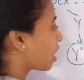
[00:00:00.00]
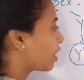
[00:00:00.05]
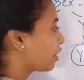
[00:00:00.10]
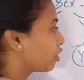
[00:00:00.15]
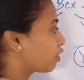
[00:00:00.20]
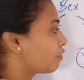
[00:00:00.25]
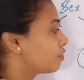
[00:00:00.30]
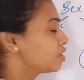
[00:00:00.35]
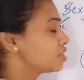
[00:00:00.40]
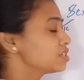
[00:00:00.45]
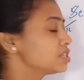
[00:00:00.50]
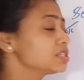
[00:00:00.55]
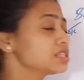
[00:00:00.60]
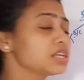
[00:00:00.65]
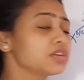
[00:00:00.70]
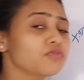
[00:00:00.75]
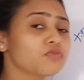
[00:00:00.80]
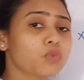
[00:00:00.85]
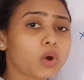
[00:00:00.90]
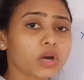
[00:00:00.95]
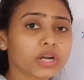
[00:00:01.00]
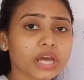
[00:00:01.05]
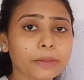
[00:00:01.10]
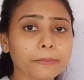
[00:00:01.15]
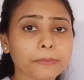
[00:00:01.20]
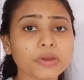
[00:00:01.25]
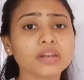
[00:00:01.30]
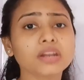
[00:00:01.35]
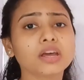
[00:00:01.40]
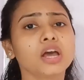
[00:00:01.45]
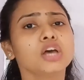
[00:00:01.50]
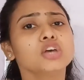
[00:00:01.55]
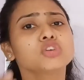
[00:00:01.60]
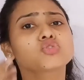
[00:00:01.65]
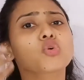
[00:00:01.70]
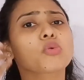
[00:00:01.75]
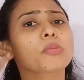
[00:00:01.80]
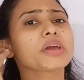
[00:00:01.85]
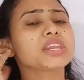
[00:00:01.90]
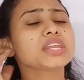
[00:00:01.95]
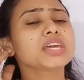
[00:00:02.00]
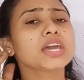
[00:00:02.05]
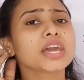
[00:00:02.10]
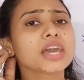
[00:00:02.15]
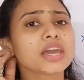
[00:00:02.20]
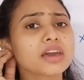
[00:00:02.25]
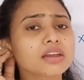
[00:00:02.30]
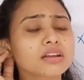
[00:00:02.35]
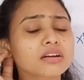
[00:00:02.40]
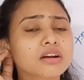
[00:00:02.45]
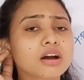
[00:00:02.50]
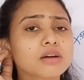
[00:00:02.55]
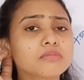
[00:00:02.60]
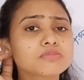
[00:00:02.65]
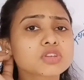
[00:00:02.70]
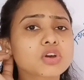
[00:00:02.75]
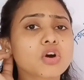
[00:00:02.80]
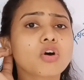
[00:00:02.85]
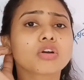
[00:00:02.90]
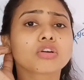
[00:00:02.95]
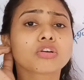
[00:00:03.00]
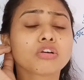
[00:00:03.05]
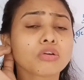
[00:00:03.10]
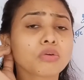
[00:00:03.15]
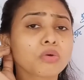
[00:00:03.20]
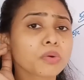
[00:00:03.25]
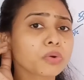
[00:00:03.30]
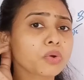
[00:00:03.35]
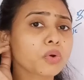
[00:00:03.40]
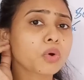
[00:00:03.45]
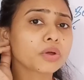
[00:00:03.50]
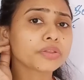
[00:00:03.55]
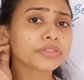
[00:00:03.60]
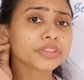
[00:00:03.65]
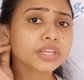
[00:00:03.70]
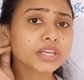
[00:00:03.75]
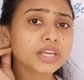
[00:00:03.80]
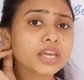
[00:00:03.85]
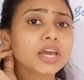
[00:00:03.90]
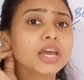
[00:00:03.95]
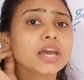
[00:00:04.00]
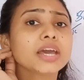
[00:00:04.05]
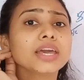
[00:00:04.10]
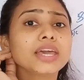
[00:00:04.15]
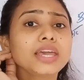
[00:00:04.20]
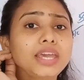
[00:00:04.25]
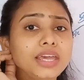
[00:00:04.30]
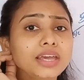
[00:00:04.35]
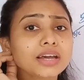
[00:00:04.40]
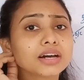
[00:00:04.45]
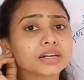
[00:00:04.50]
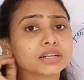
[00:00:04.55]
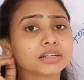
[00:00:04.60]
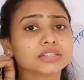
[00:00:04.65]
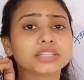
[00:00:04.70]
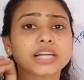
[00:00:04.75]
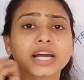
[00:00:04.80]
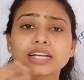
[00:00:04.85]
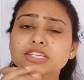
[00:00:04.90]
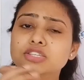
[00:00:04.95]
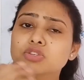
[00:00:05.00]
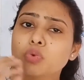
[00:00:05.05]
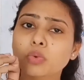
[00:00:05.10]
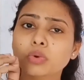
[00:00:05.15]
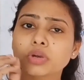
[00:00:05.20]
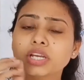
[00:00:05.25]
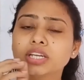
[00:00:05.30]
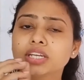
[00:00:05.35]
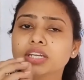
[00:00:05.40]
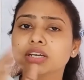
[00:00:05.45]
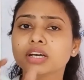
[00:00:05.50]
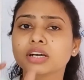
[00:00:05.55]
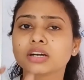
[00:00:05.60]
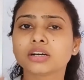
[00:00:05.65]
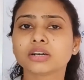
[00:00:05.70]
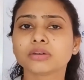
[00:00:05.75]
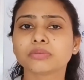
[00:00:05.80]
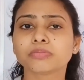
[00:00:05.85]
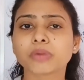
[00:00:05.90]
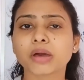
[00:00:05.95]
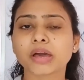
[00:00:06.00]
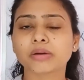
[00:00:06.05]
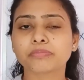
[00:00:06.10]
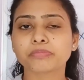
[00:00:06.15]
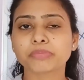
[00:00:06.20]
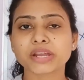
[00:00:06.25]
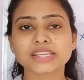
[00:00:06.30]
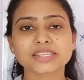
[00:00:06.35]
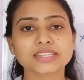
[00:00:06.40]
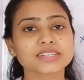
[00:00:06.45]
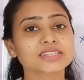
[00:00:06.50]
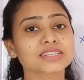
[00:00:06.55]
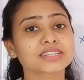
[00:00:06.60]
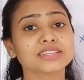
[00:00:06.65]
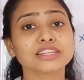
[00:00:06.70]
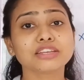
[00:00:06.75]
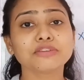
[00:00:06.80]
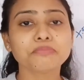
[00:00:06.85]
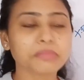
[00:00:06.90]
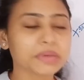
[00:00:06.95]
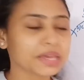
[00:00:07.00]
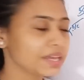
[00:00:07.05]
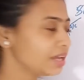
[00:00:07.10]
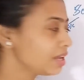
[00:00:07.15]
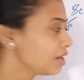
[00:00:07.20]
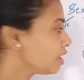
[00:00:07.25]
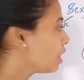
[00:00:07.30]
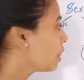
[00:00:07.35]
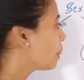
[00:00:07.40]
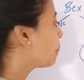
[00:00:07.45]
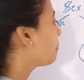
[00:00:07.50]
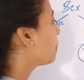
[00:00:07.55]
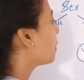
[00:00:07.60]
kind of disease in what happened, so many hair comes or grown on the ear, that is only present in the male.